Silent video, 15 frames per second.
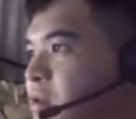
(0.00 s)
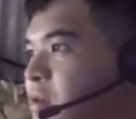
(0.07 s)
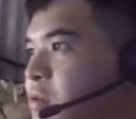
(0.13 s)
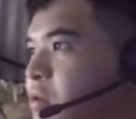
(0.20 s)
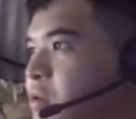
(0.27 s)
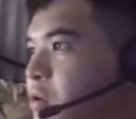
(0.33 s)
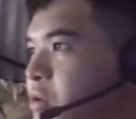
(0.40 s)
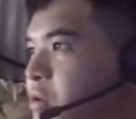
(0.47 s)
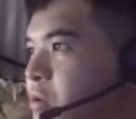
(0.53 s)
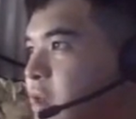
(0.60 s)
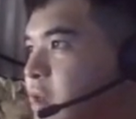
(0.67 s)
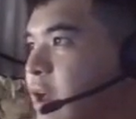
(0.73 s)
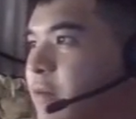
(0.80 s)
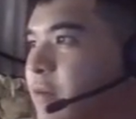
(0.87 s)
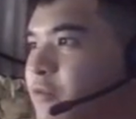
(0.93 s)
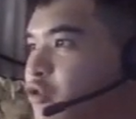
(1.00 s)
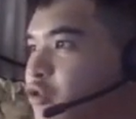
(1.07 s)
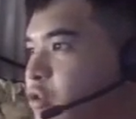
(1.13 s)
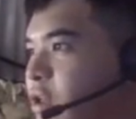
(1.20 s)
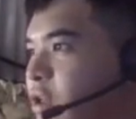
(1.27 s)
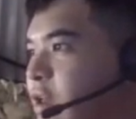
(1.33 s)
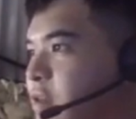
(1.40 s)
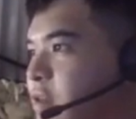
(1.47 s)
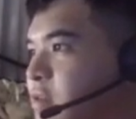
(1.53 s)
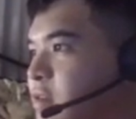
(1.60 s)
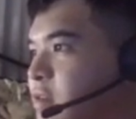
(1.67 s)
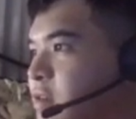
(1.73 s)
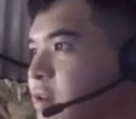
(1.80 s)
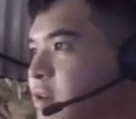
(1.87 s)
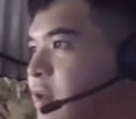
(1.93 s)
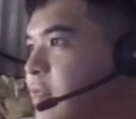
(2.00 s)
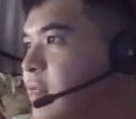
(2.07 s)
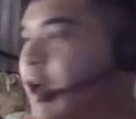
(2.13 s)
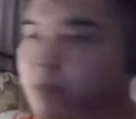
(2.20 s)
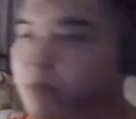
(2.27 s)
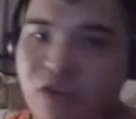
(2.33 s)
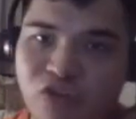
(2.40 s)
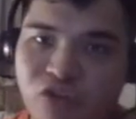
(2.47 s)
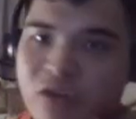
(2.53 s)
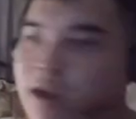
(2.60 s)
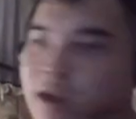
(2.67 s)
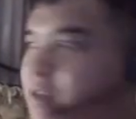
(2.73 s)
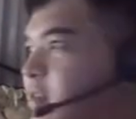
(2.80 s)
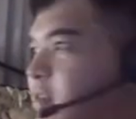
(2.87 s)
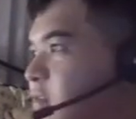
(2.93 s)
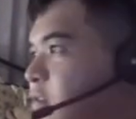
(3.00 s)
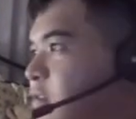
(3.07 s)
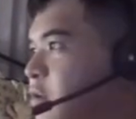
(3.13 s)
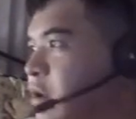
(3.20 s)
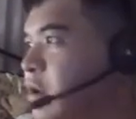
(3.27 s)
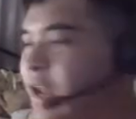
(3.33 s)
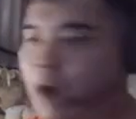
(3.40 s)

So yeah, i show you guys the. Now I'm gonna show you guys the interior.